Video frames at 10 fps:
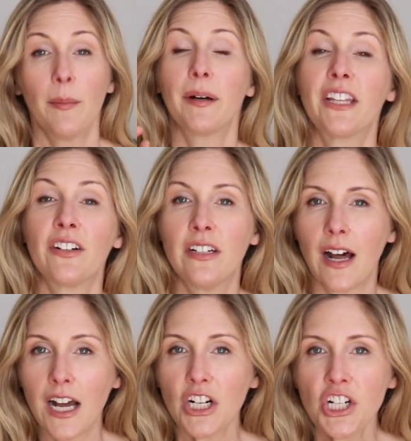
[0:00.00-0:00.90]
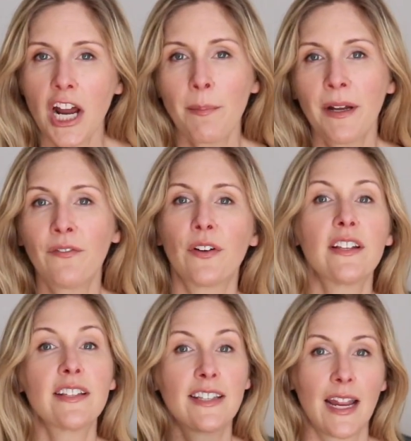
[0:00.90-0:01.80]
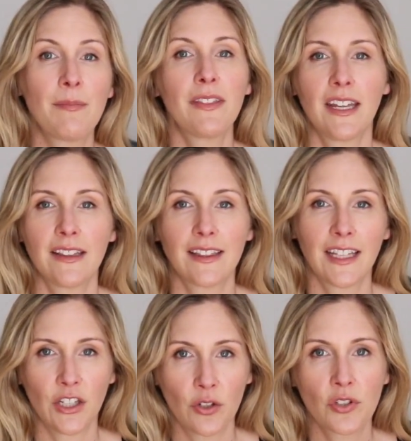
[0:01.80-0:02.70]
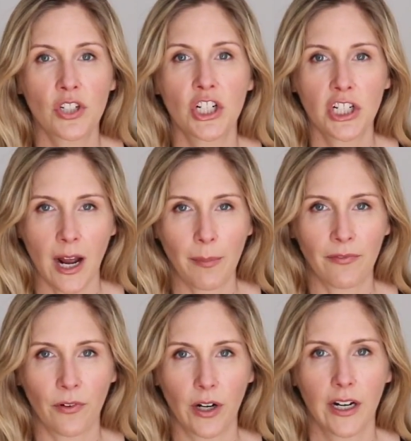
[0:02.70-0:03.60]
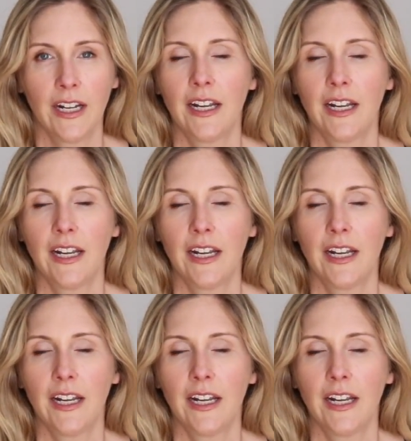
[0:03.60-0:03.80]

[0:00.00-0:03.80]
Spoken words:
but they're not shopping for the same thing that they used to shop for.